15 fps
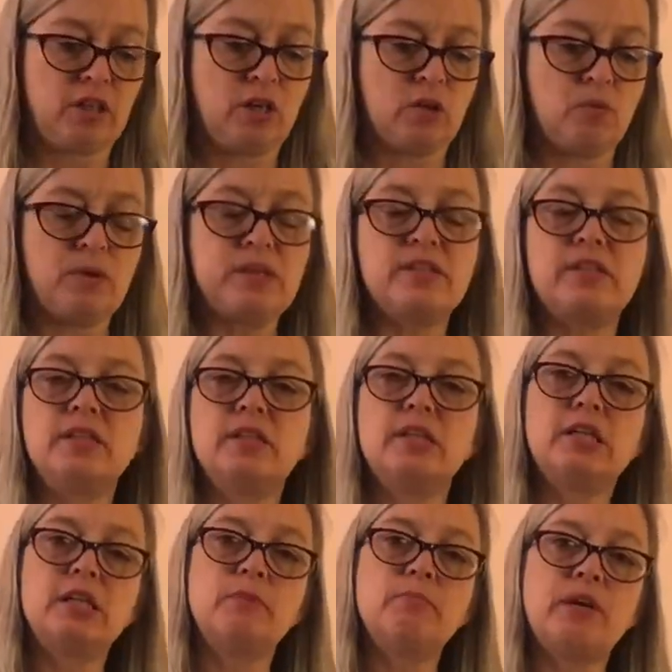we see that
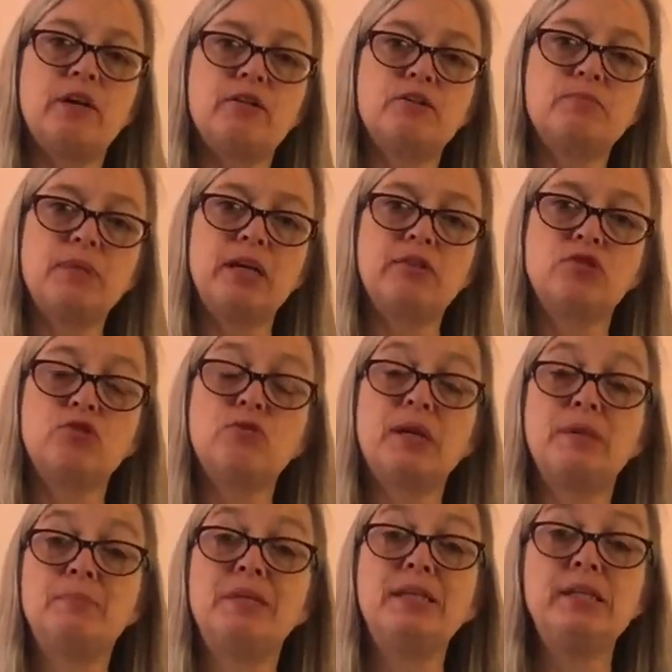he compares man to a
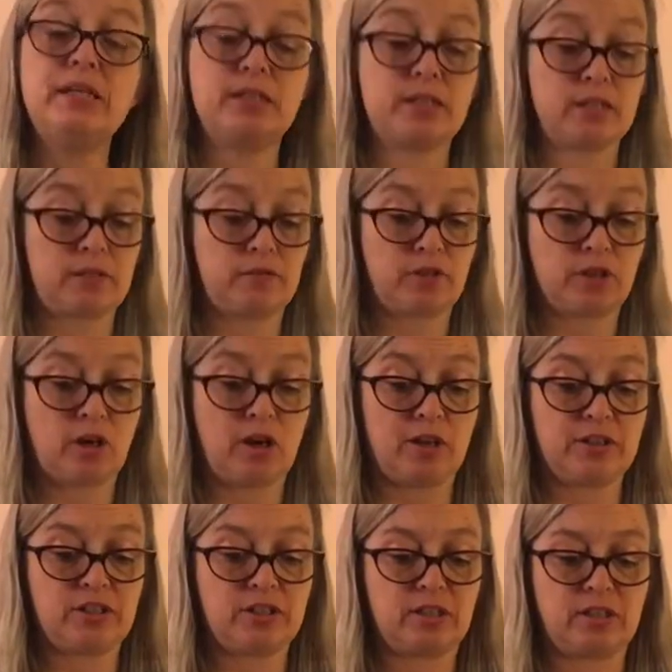piece of the
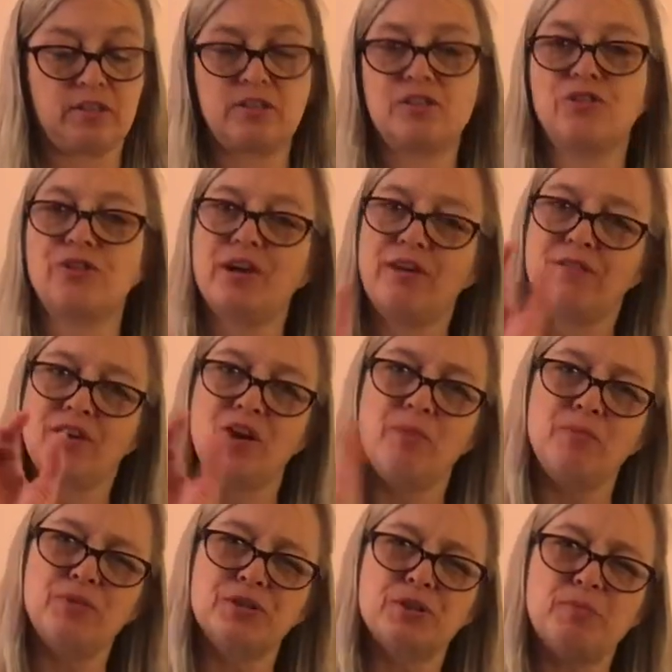continent. So you have a
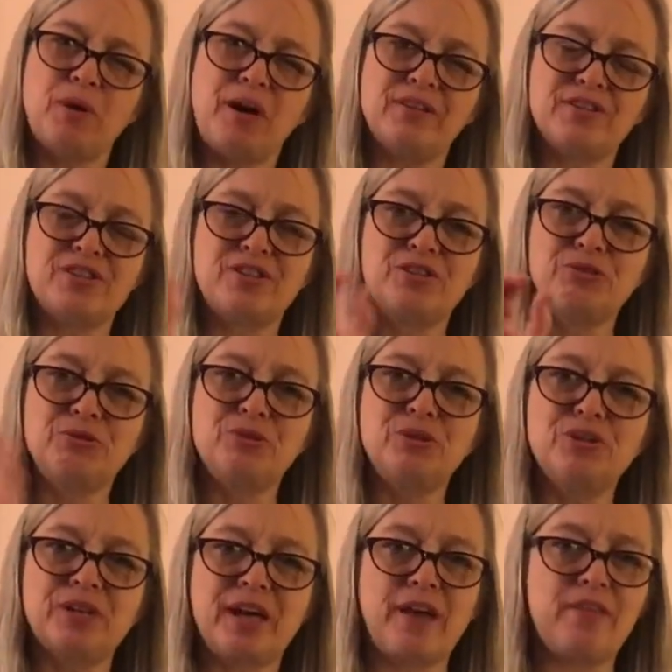couple spots to
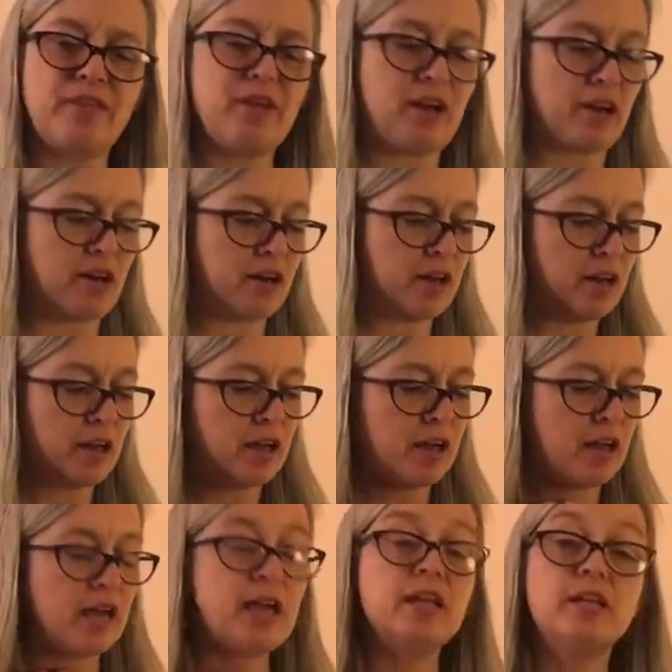look at there.
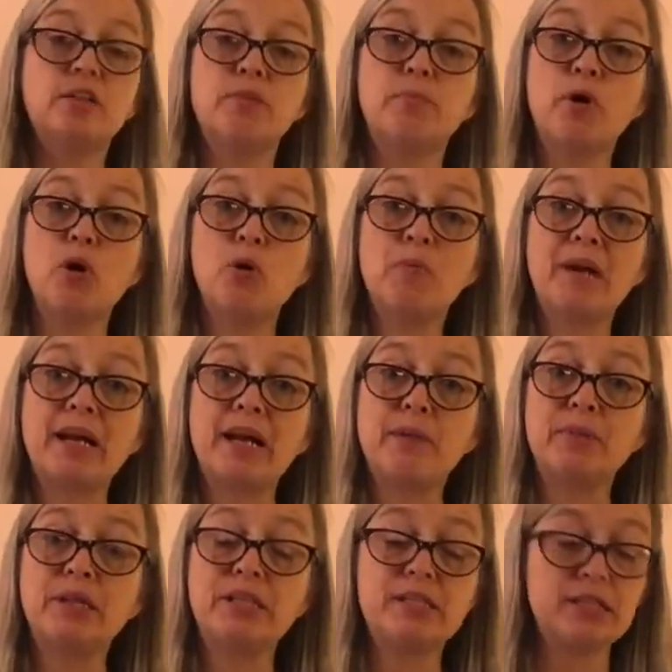And in the poem by
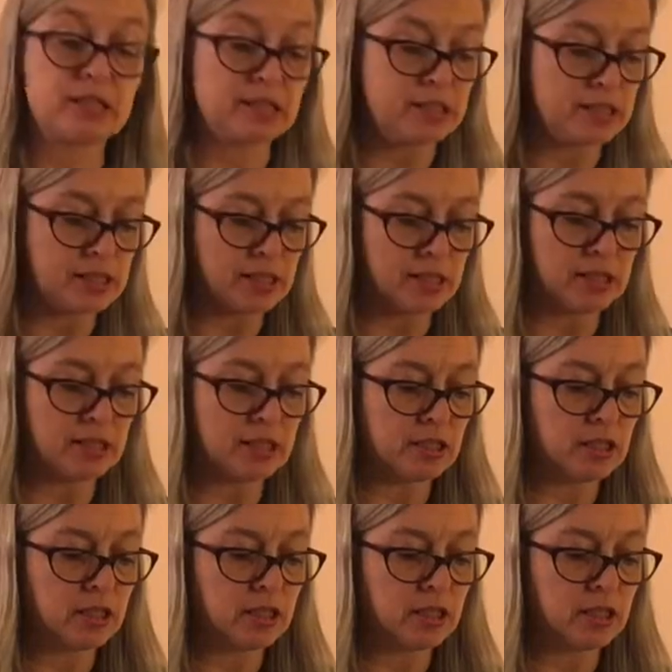Emily Dickinson